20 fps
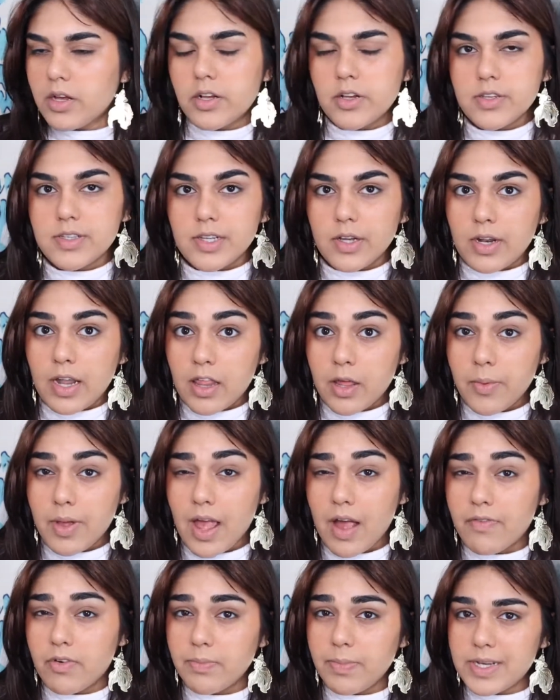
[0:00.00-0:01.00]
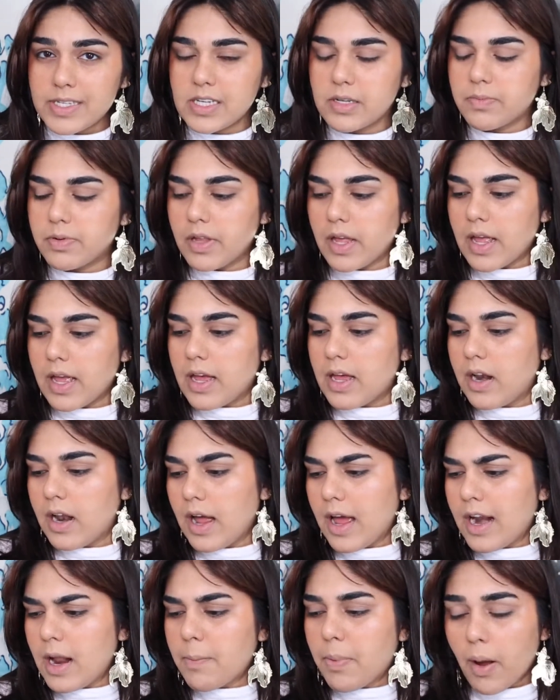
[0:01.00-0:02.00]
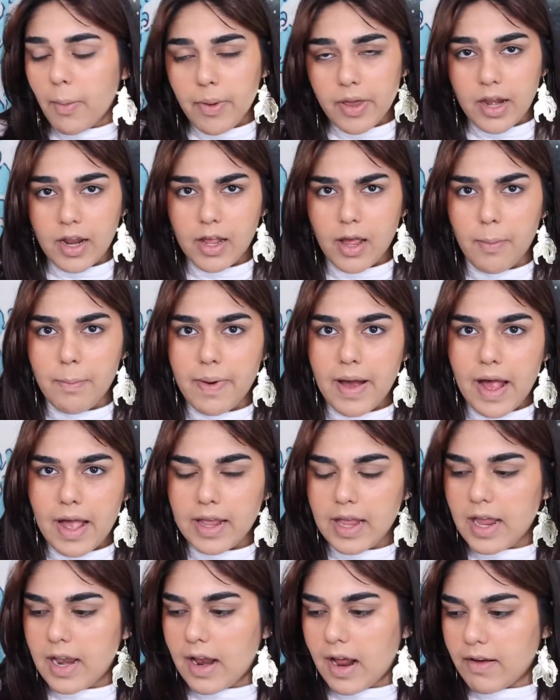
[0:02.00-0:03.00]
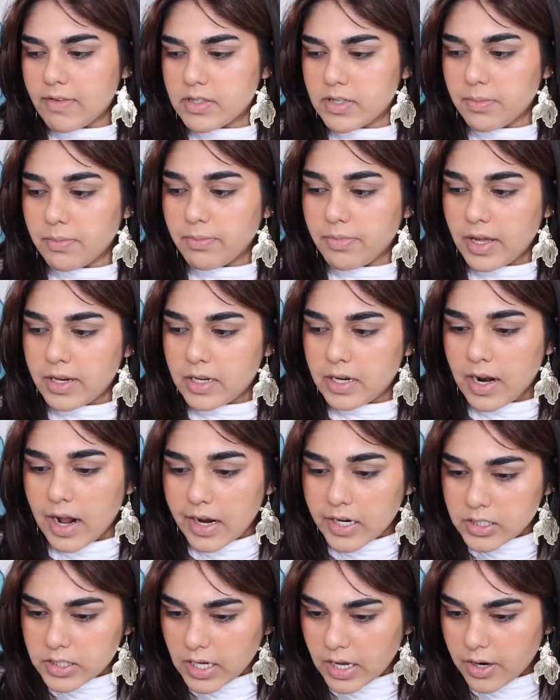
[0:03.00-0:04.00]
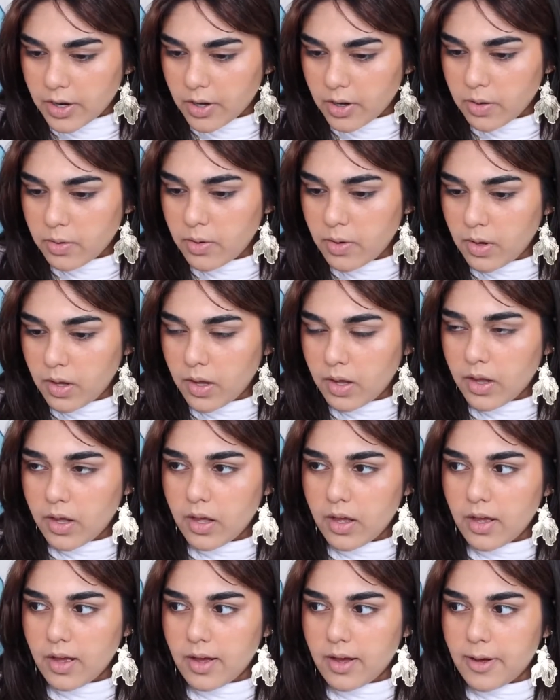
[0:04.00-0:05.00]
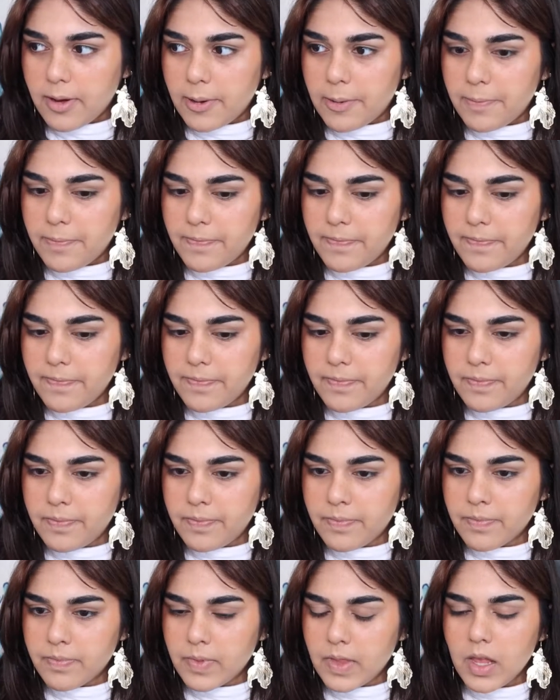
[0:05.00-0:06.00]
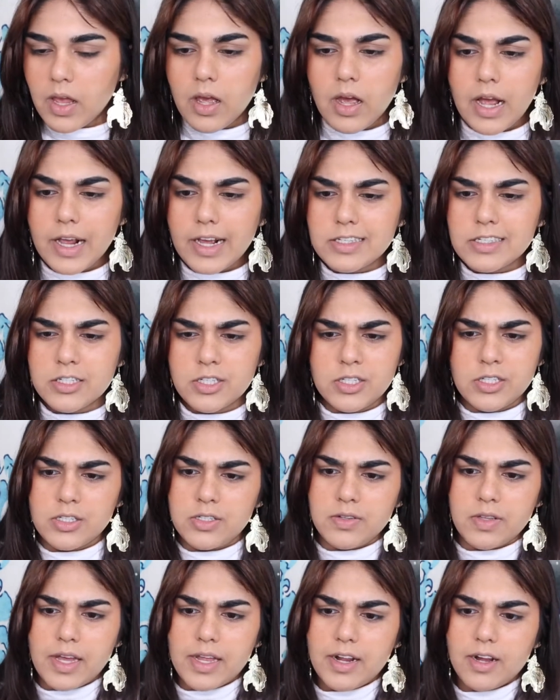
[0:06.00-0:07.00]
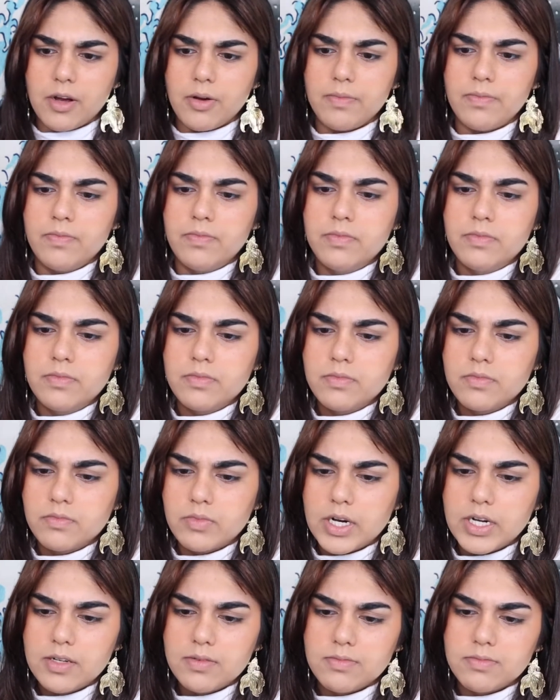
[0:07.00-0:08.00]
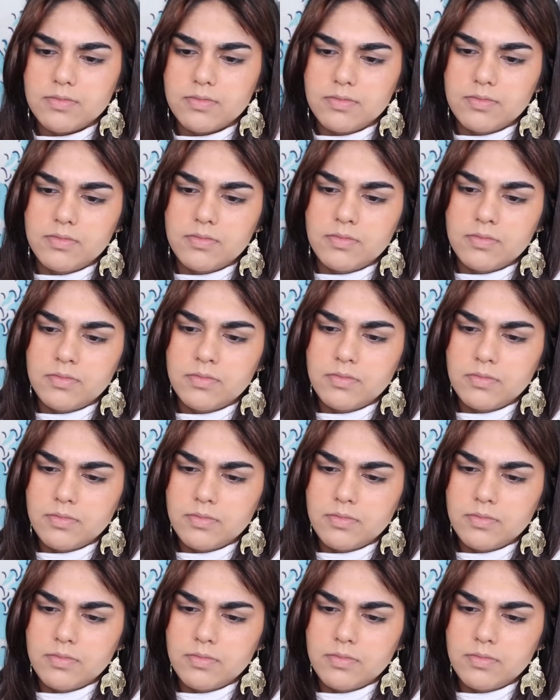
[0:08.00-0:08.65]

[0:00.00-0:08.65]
So now that we have our basic plan, and I'm probably going to come back and have some blended eyeshadow. I guess I should just do that now, right?